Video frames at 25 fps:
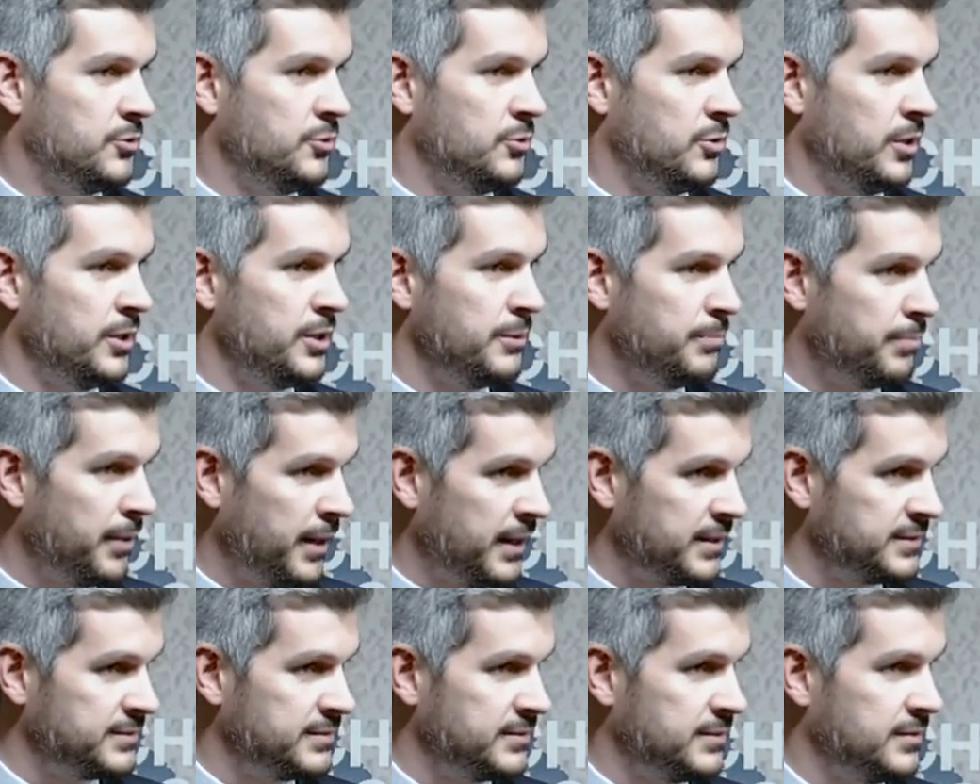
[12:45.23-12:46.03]
to any
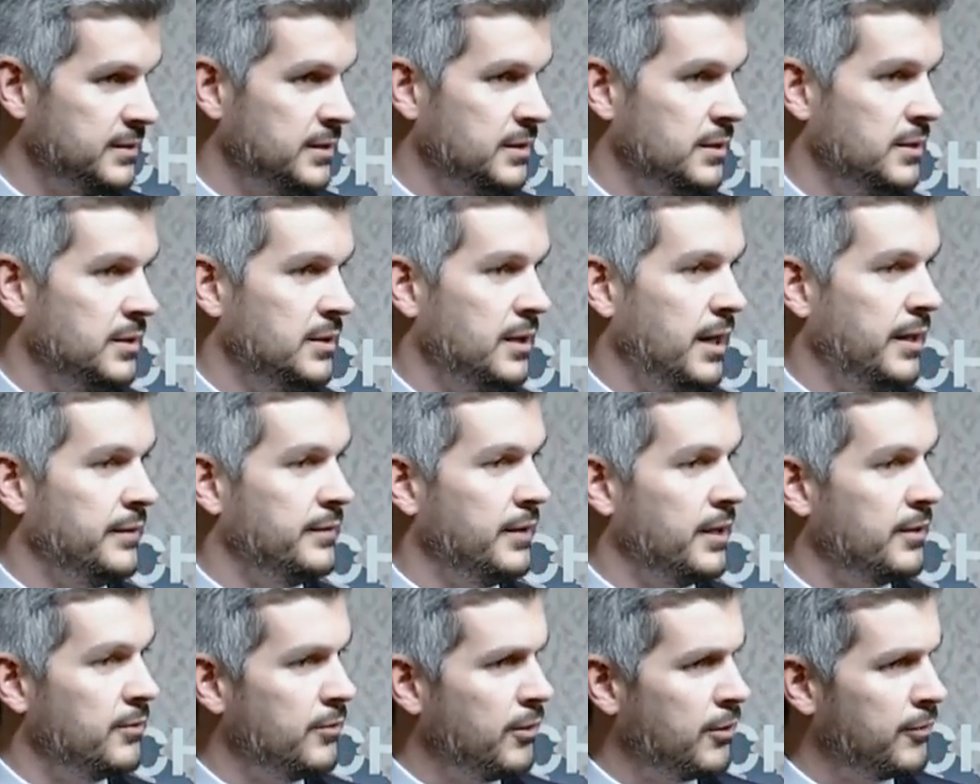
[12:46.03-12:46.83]
past
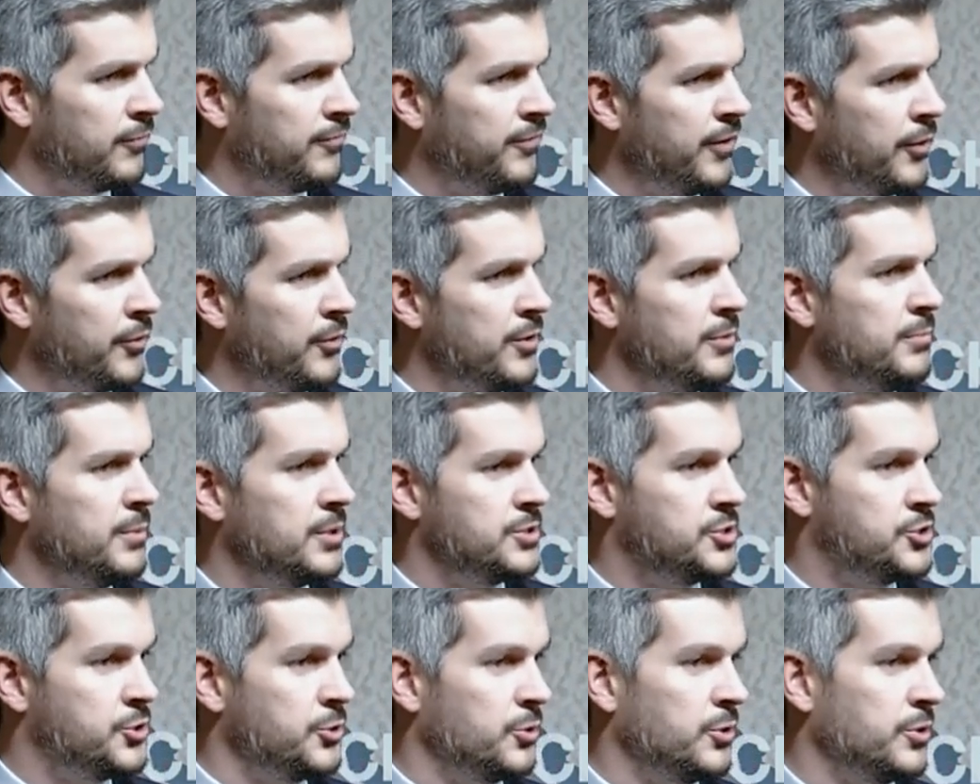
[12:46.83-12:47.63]
and that are very
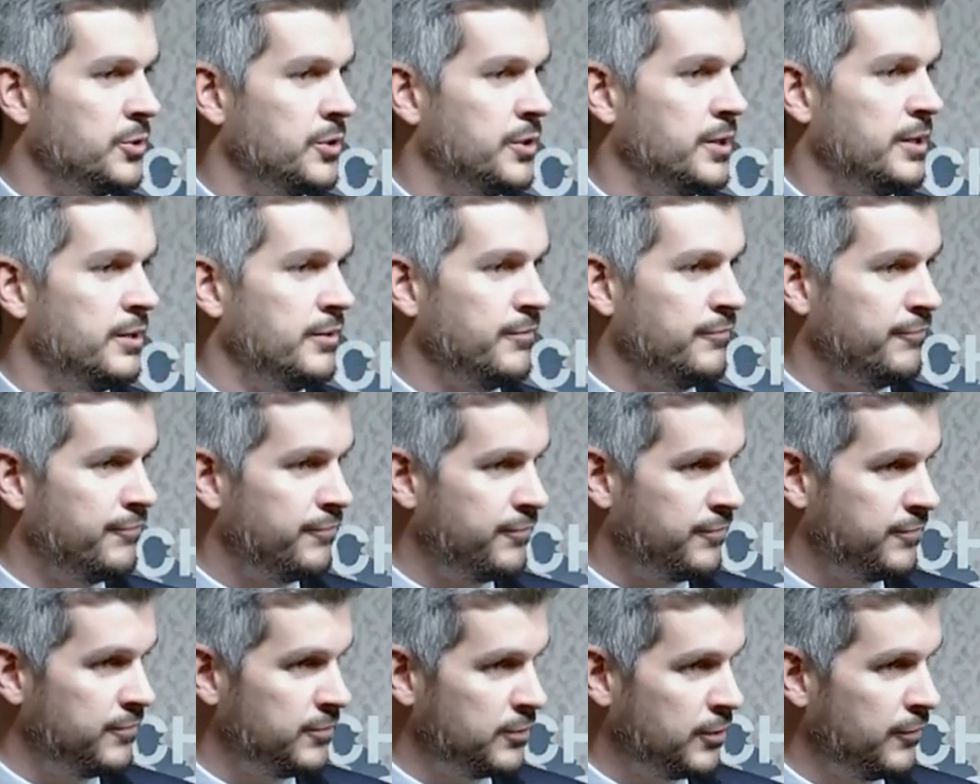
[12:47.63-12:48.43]
mature
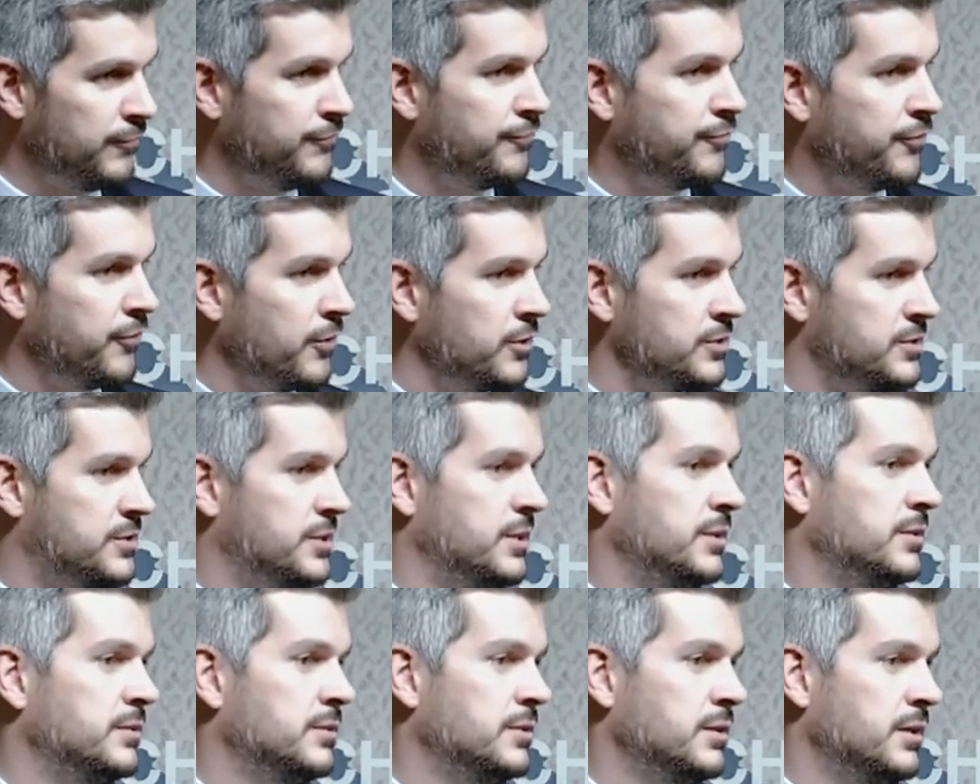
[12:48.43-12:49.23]
in
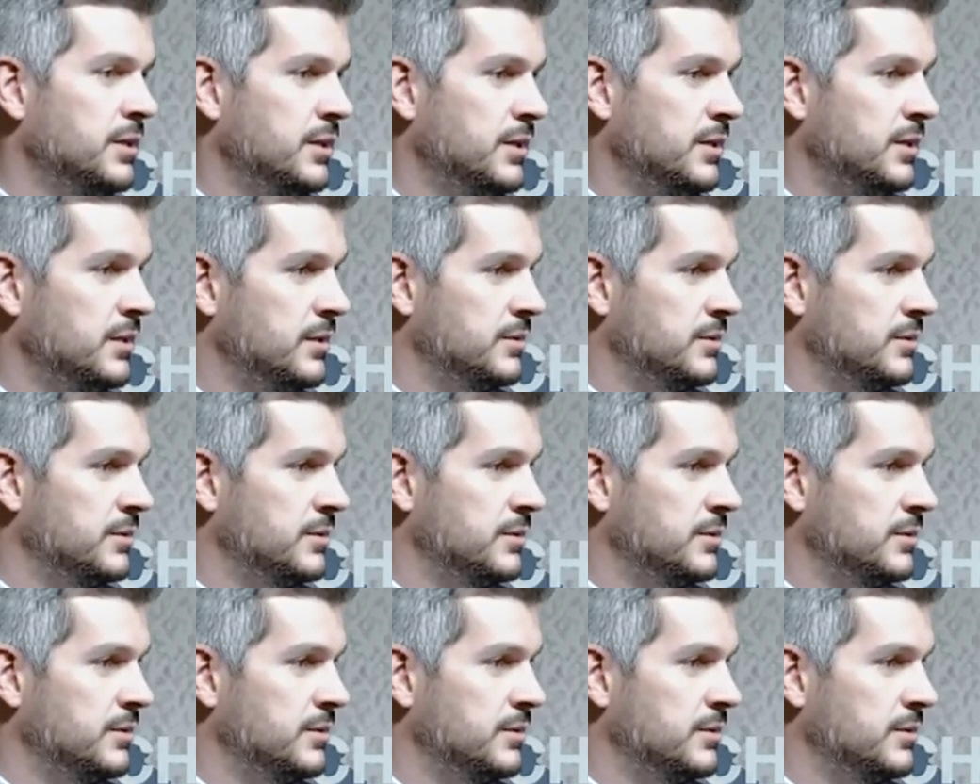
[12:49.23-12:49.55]
confronting